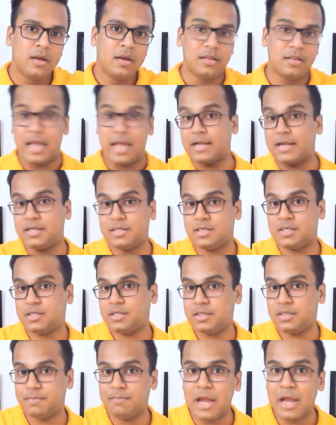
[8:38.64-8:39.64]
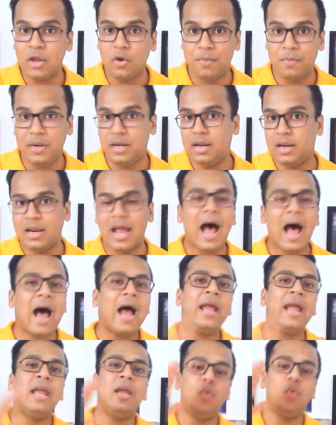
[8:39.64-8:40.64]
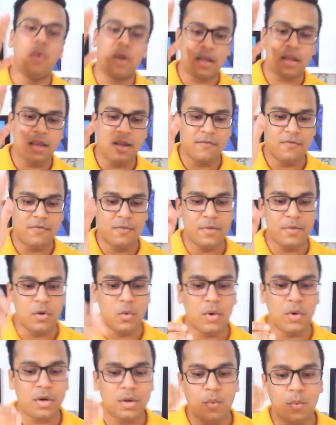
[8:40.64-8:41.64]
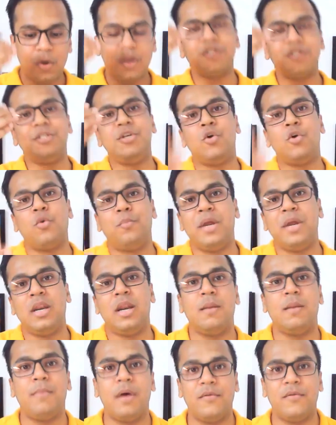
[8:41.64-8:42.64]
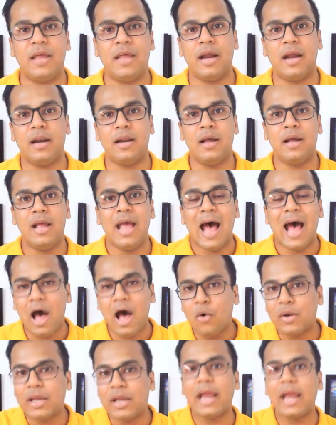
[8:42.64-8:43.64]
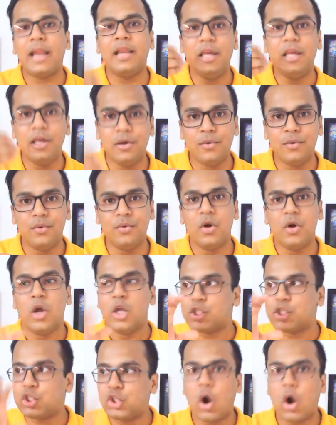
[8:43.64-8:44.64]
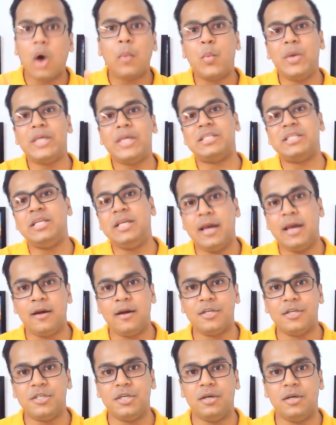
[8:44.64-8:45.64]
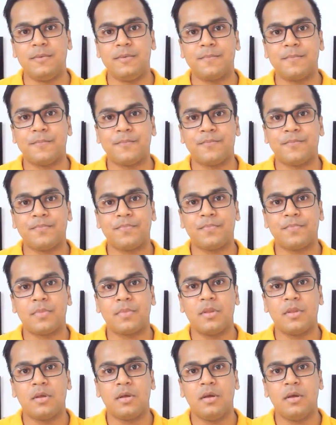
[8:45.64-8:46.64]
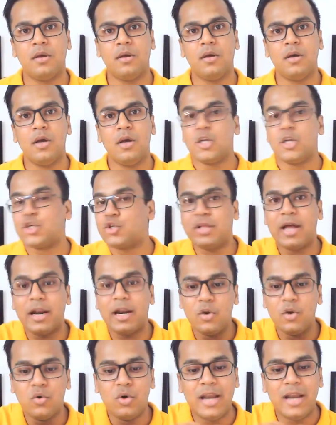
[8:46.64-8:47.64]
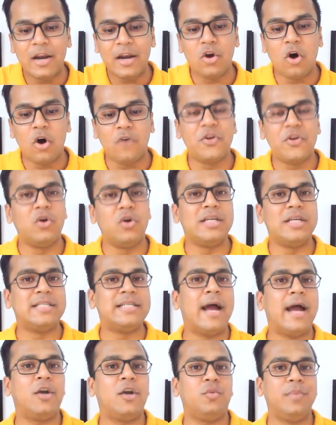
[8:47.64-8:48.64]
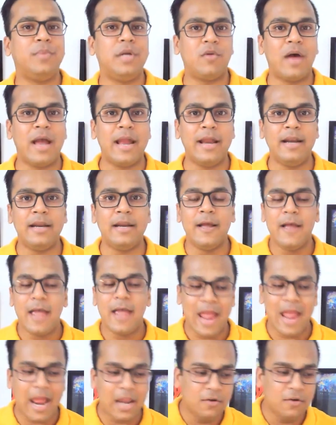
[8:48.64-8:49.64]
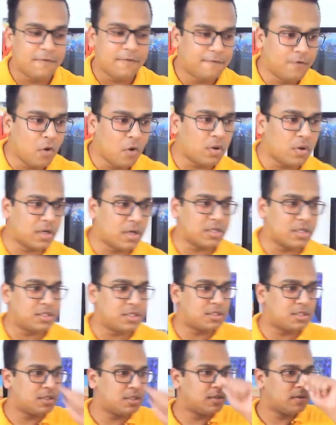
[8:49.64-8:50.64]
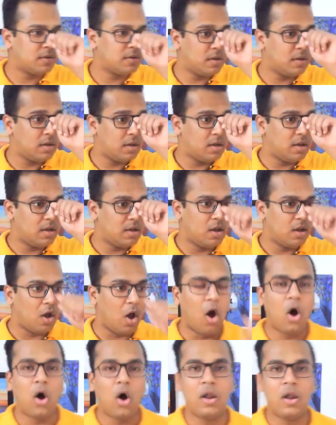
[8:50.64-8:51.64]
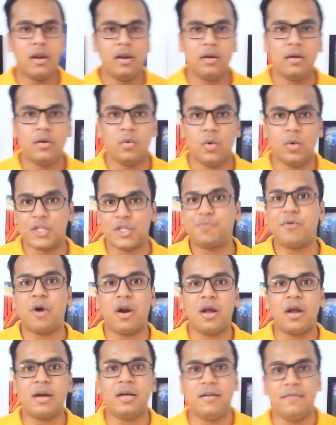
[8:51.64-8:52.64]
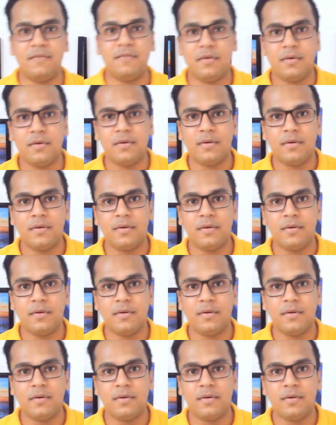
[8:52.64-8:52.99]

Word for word: That's my opinion. I want to hear from you. What, what is your opinion about that? How can you stop wasting energy? so that you let go of your desire to be right and you focus on what's productive,